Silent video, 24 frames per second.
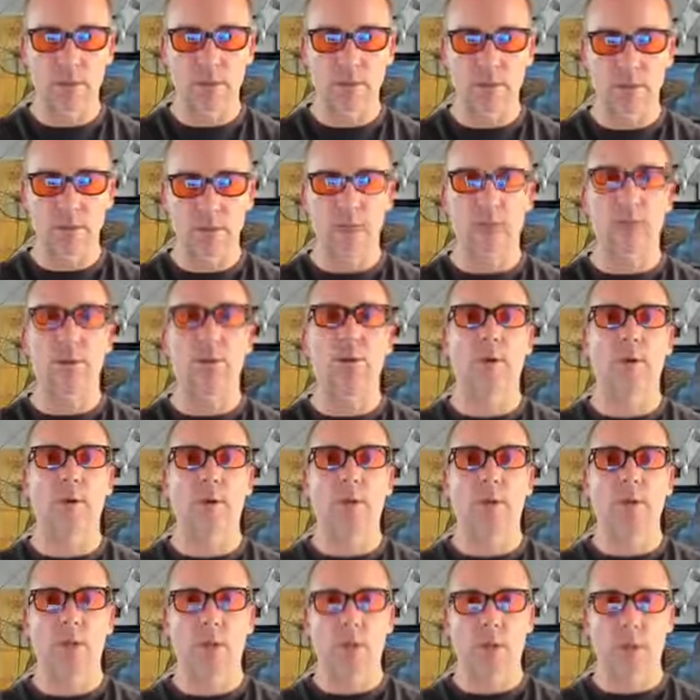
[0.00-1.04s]
So
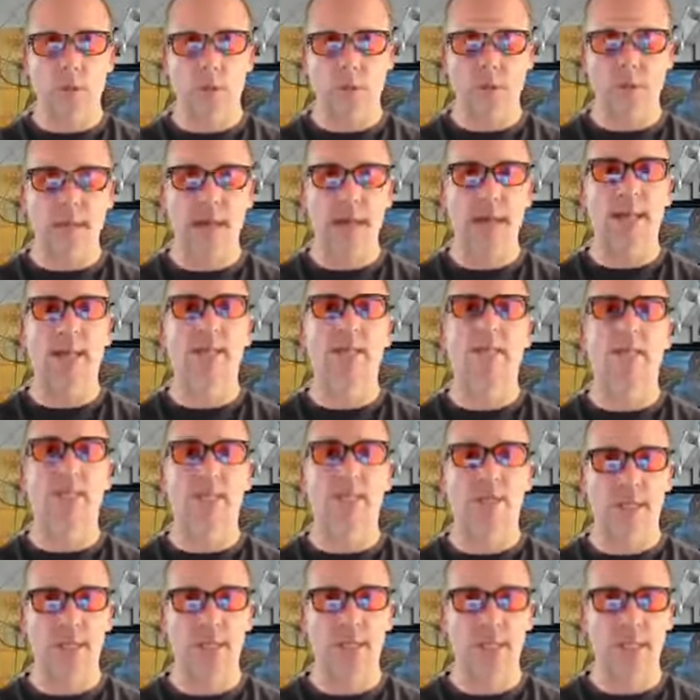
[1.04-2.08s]
you could look at that as
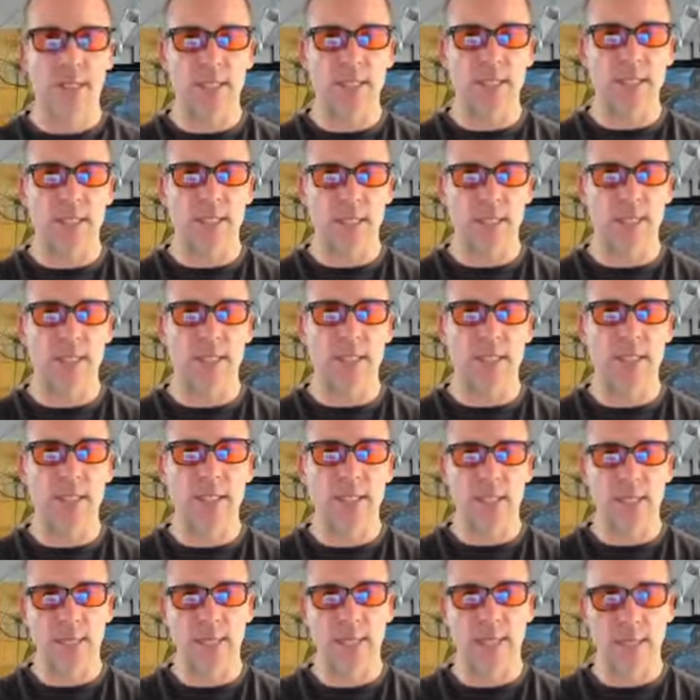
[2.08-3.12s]

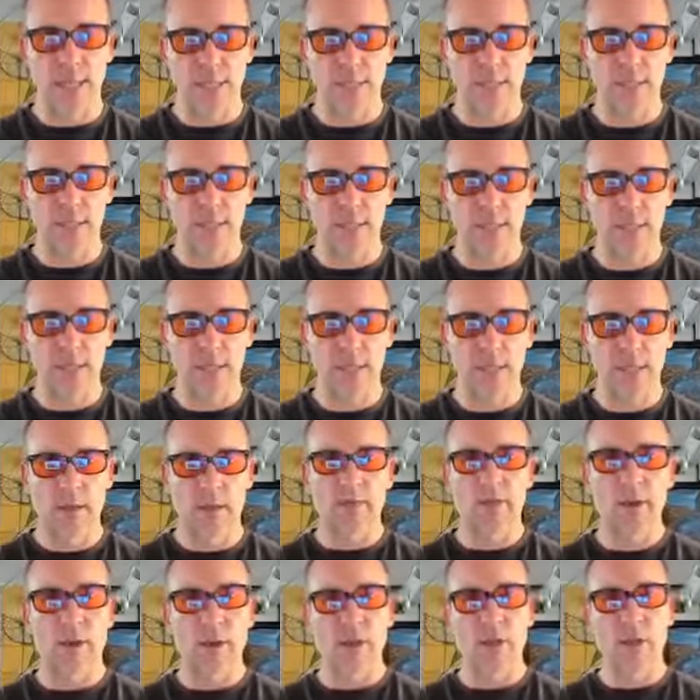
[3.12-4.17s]
666.
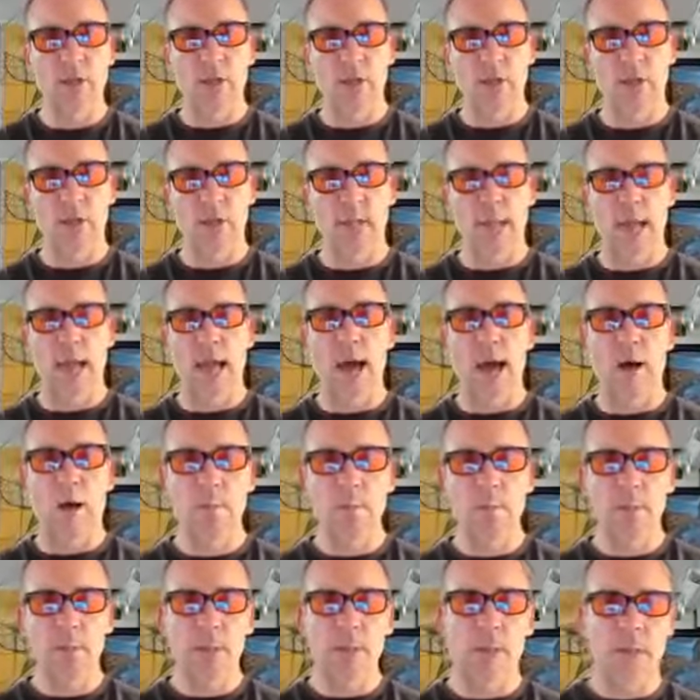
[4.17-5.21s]
Very interesting
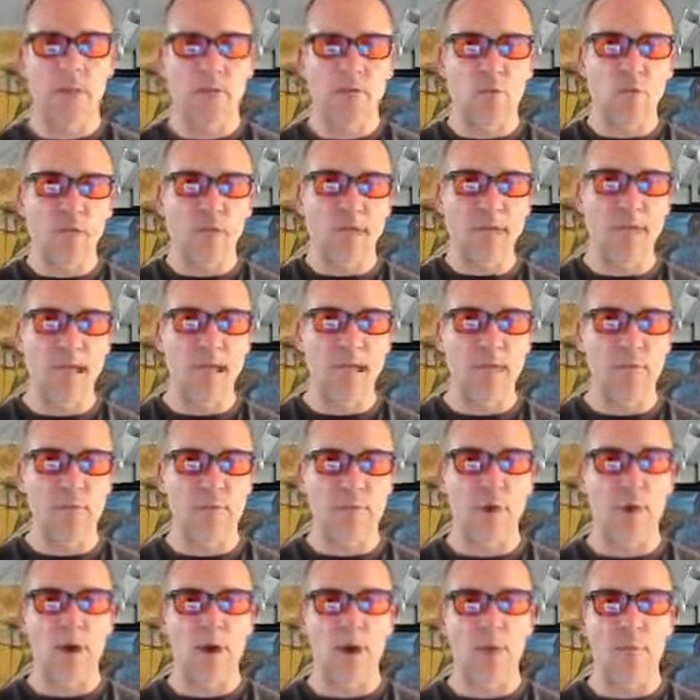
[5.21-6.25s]
how if we came
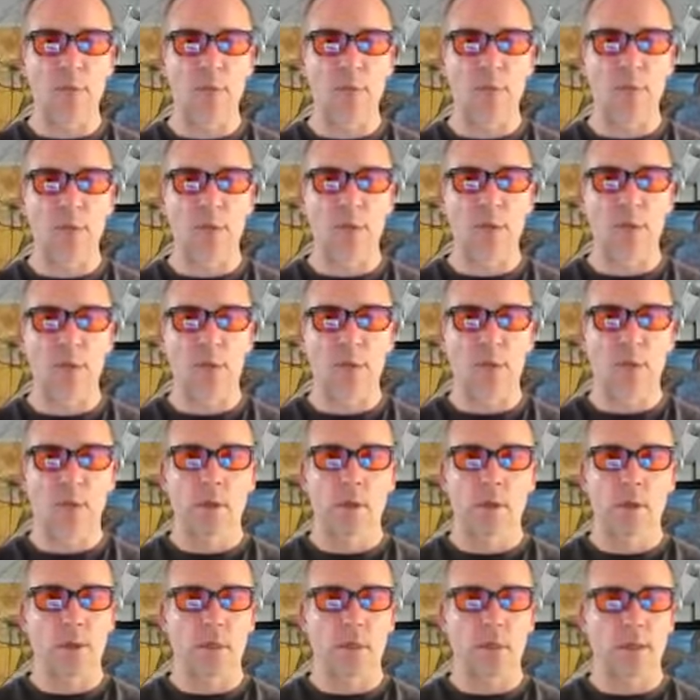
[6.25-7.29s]
from
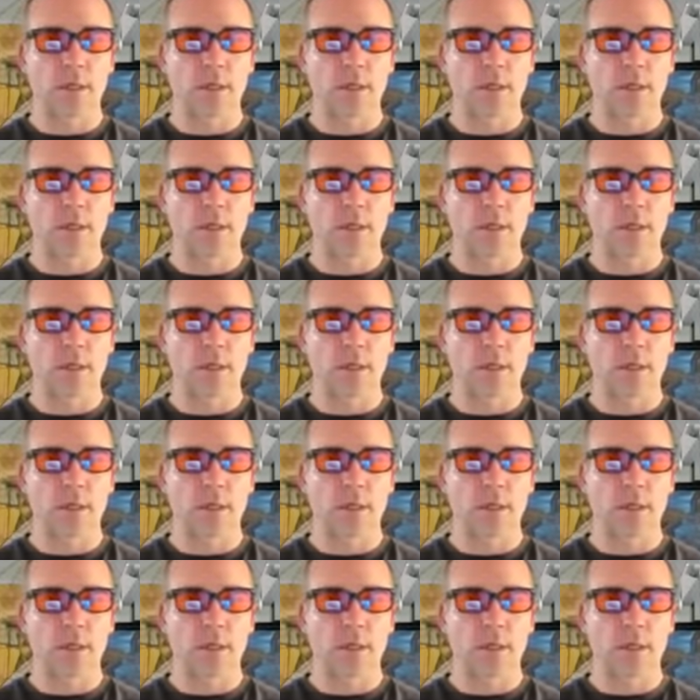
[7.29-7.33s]
a